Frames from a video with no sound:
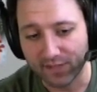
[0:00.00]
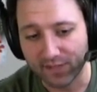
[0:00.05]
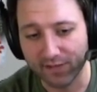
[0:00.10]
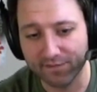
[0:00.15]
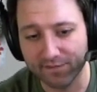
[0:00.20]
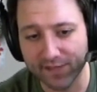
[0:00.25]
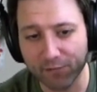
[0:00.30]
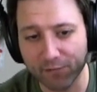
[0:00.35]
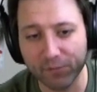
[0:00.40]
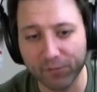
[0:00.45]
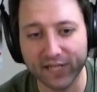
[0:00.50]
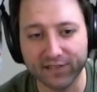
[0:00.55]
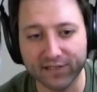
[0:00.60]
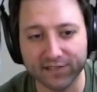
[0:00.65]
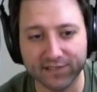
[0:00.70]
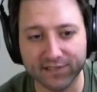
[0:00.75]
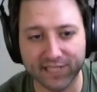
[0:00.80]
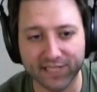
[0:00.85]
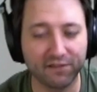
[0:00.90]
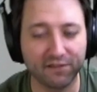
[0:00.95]
Then we get
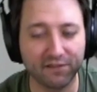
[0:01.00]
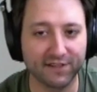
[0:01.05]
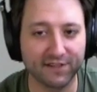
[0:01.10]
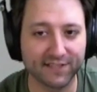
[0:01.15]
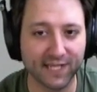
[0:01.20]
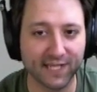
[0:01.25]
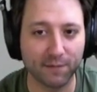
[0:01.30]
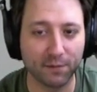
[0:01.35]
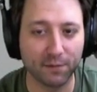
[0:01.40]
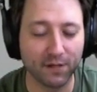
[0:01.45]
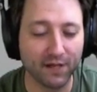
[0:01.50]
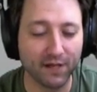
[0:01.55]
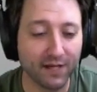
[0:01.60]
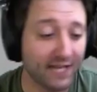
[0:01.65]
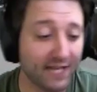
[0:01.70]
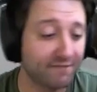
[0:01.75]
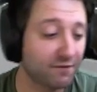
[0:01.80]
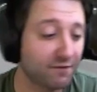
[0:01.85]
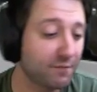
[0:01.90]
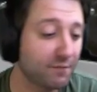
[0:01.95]
to scale things up.
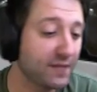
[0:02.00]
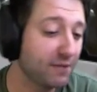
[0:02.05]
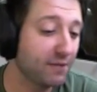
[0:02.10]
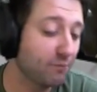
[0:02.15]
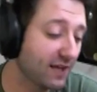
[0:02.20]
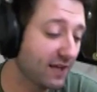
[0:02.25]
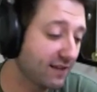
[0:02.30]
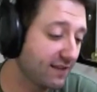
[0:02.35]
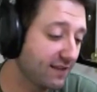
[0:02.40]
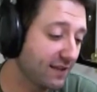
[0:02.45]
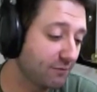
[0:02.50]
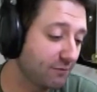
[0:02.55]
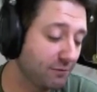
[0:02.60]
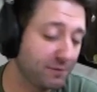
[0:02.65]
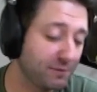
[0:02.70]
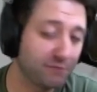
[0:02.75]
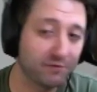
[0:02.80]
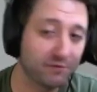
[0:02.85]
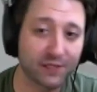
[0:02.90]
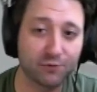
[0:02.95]
And for me, what I think would
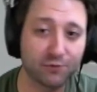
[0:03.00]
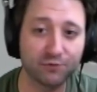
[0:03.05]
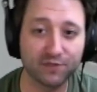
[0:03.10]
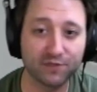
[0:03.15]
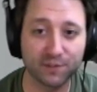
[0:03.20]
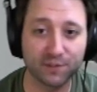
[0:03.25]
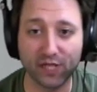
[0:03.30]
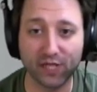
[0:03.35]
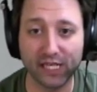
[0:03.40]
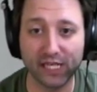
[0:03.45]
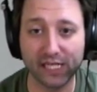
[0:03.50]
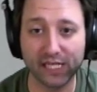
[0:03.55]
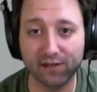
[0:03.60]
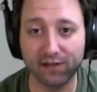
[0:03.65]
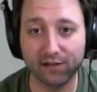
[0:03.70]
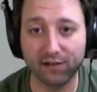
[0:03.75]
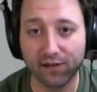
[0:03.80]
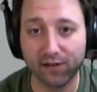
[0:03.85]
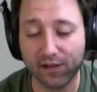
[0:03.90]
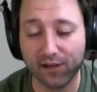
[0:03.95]
be really cool is bringing
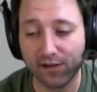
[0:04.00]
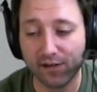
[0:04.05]
in